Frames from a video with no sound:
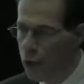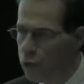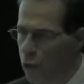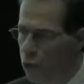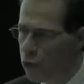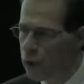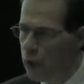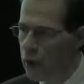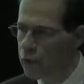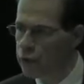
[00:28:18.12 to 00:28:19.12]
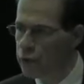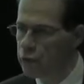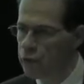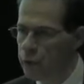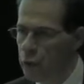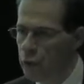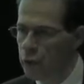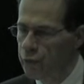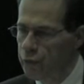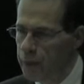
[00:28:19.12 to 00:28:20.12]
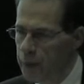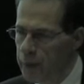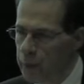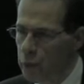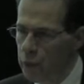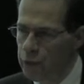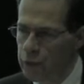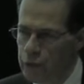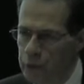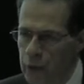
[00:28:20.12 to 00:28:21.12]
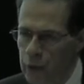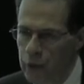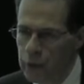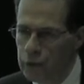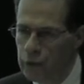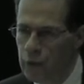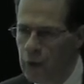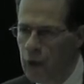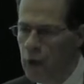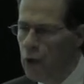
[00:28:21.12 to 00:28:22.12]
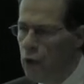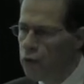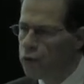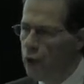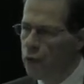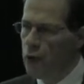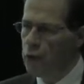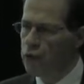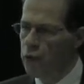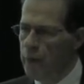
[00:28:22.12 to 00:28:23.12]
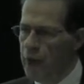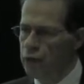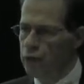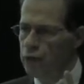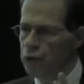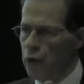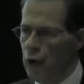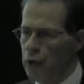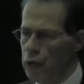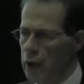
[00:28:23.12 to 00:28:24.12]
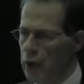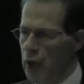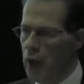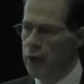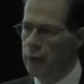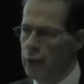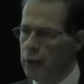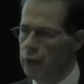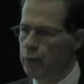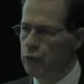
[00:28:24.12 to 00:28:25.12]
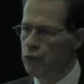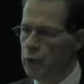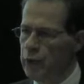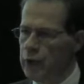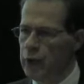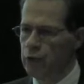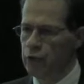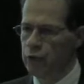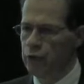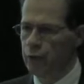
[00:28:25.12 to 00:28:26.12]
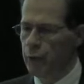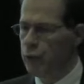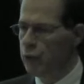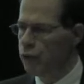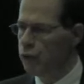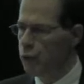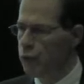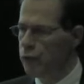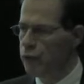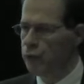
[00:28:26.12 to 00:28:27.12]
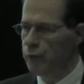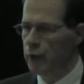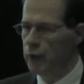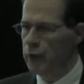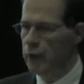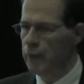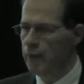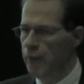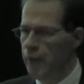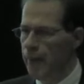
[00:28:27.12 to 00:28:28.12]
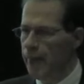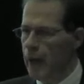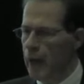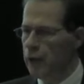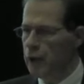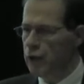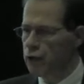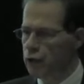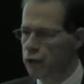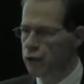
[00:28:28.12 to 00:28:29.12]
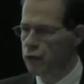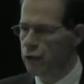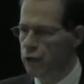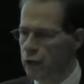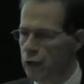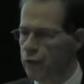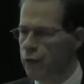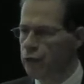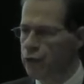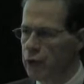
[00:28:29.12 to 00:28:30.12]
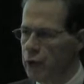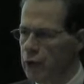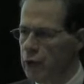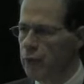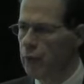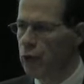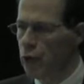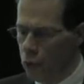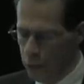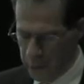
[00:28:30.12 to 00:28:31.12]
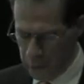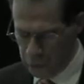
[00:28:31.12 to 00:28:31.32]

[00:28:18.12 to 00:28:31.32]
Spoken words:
of organising support for people with disabilities. So there is a much stronger alignment between the interest of the person with disability and the interest of the scheme or the